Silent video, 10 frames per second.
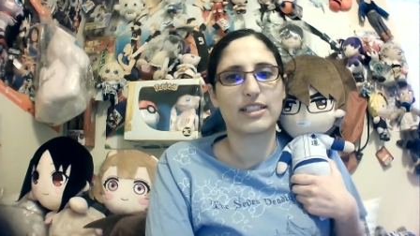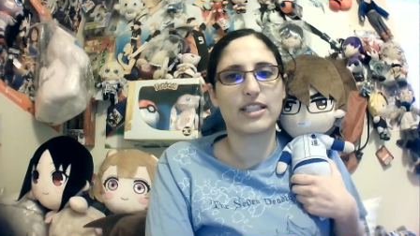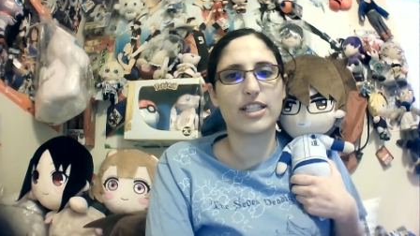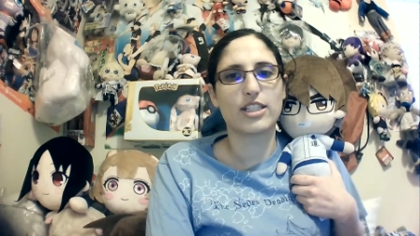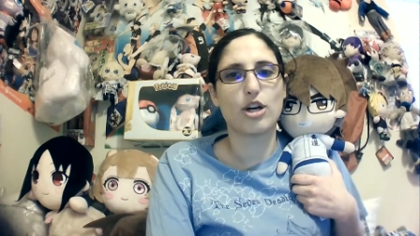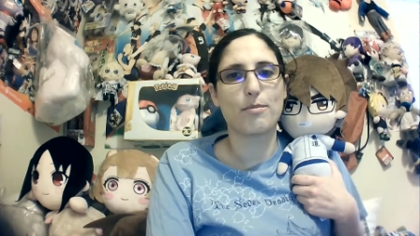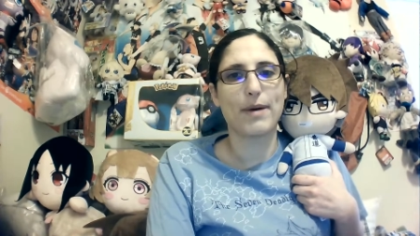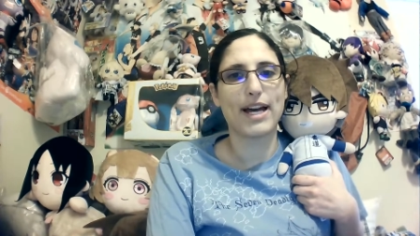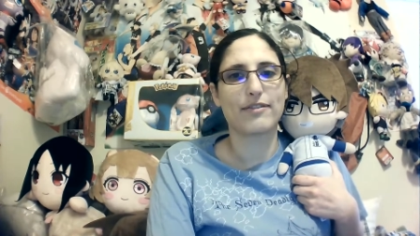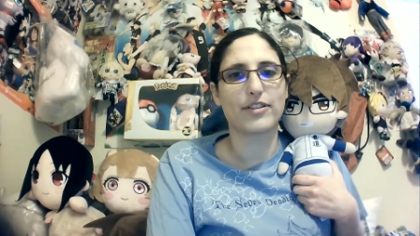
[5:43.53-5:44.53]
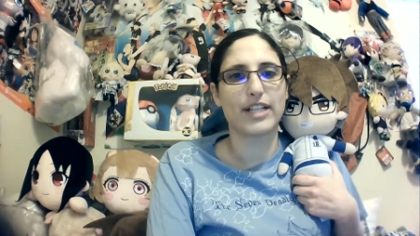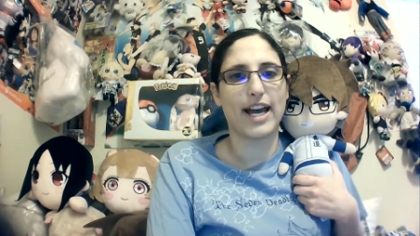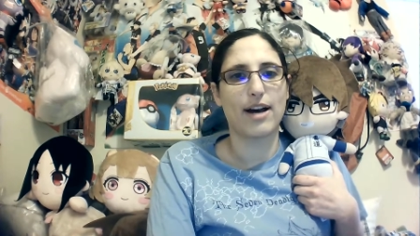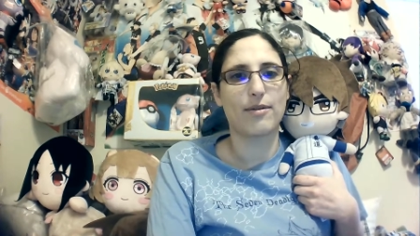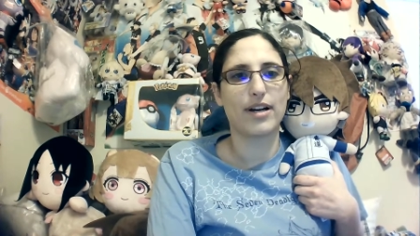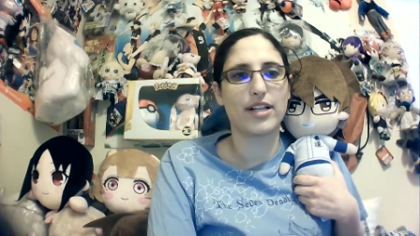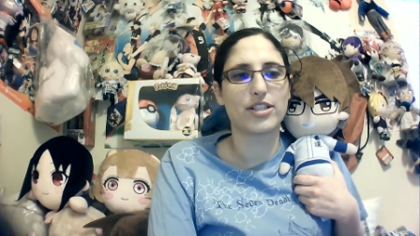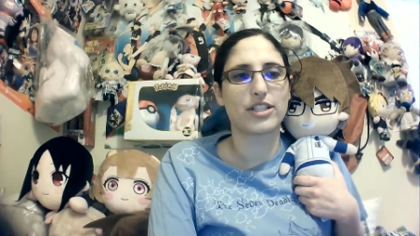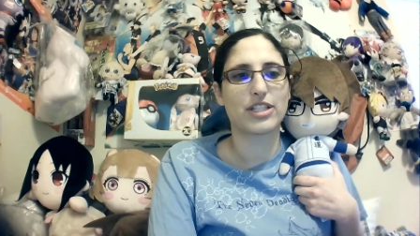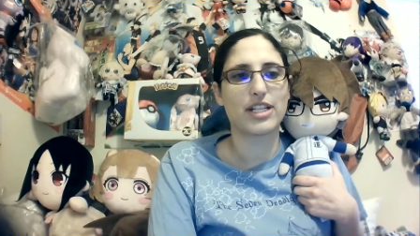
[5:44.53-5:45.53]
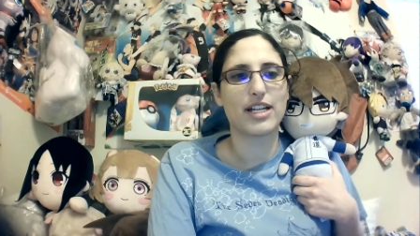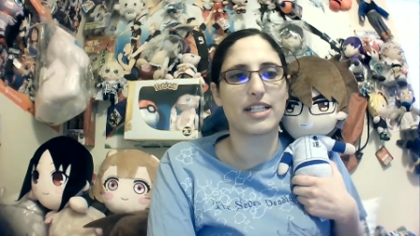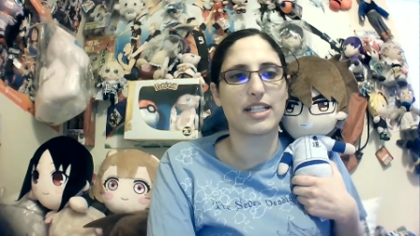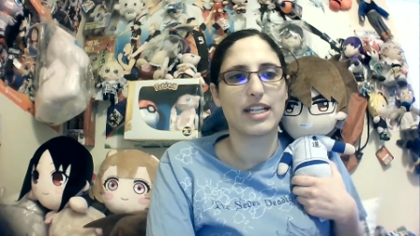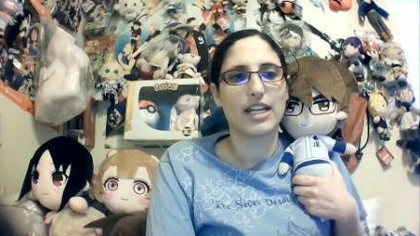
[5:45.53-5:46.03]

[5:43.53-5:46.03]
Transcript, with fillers: Let's go back for now. Understood.